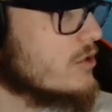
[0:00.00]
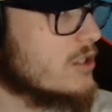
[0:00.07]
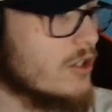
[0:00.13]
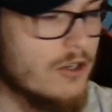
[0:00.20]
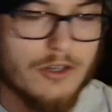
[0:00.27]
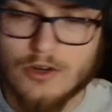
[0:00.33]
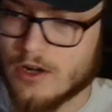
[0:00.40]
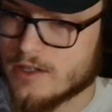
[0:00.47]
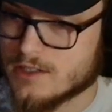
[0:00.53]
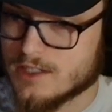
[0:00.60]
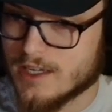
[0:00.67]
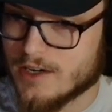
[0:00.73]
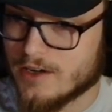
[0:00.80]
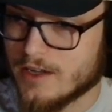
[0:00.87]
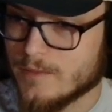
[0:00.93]
here across the
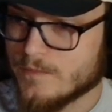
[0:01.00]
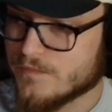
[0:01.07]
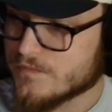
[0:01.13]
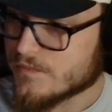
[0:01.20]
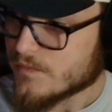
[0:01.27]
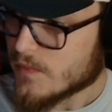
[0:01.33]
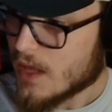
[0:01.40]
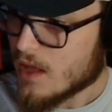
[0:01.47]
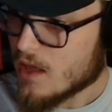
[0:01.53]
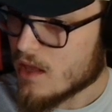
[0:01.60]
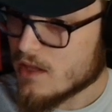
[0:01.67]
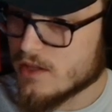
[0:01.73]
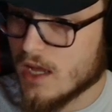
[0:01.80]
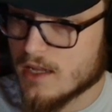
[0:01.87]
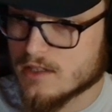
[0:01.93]
area,
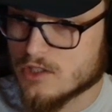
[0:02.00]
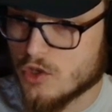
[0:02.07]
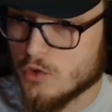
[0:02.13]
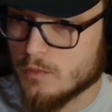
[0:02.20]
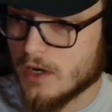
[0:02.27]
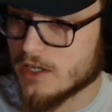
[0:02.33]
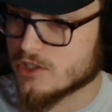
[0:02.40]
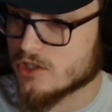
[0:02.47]
not too much,